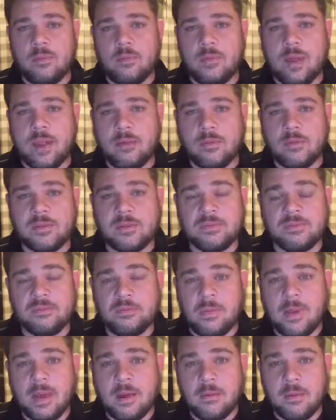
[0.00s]
and
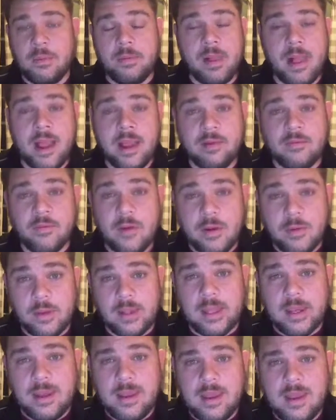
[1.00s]
replying
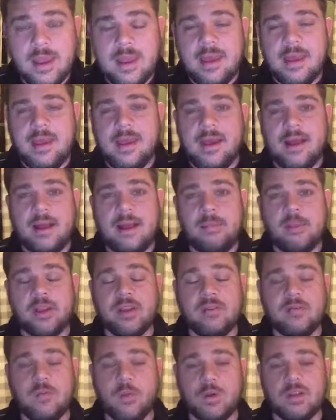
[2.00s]
frequently. I'm
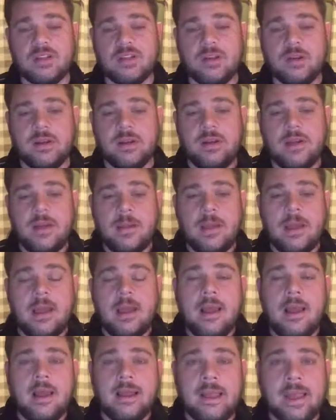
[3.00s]
looking forward to it.
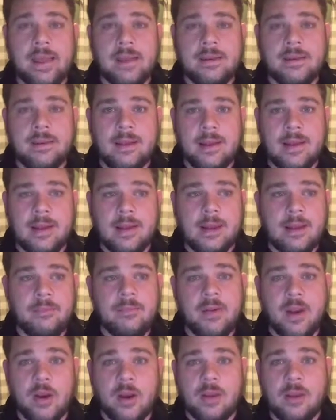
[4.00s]
Again, I'm
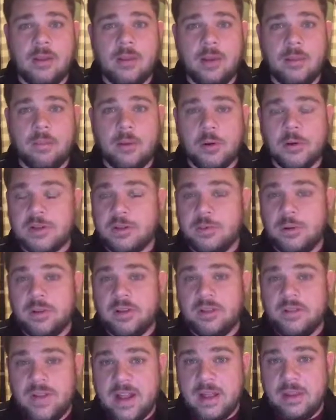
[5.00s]
very approachable
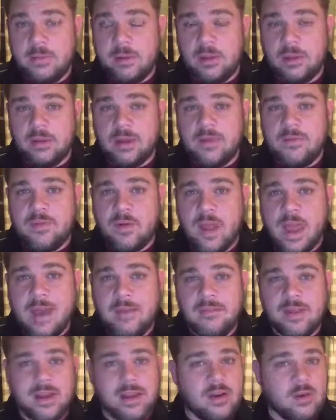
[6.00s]
and available. If you
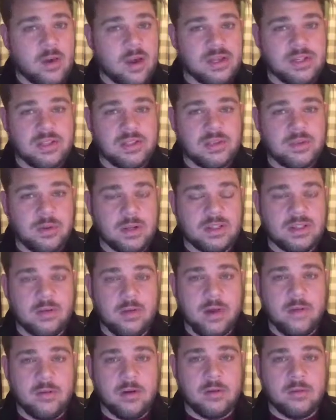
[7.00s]
have any questions
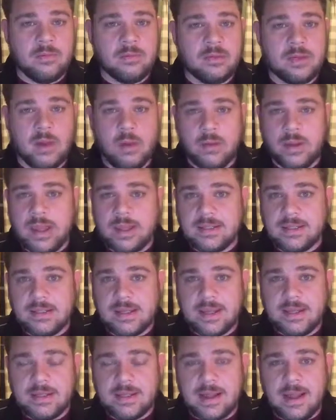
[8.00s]
whatsoever, don't
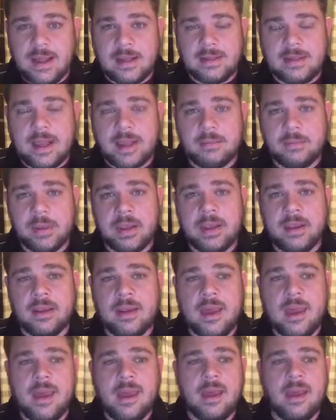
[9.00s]
hesitate to contact me.
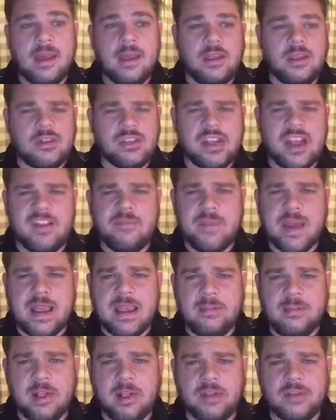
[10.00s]
You should have my
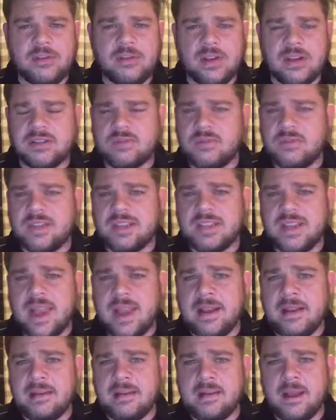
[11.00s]
email address through the
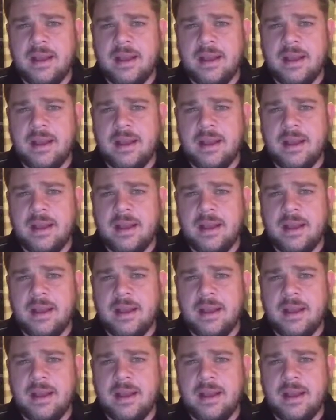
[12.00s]
site.